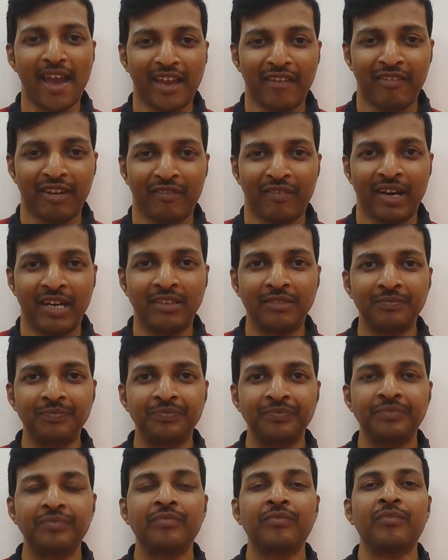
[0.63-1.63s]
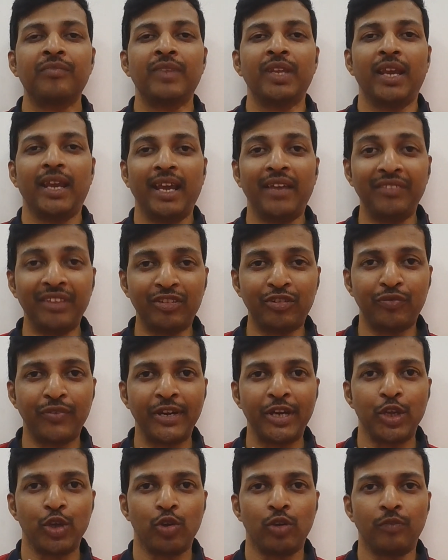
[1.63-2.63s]
Hi everyone. In this
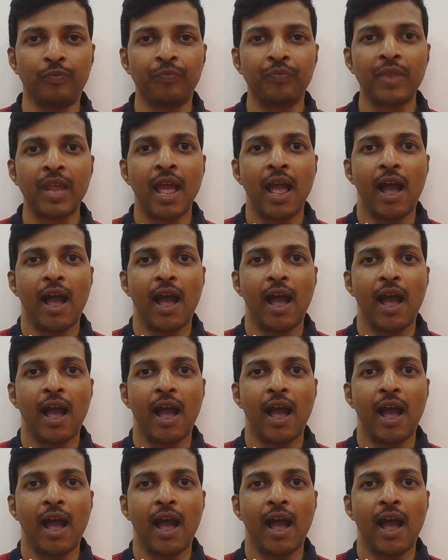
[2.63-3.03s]
video,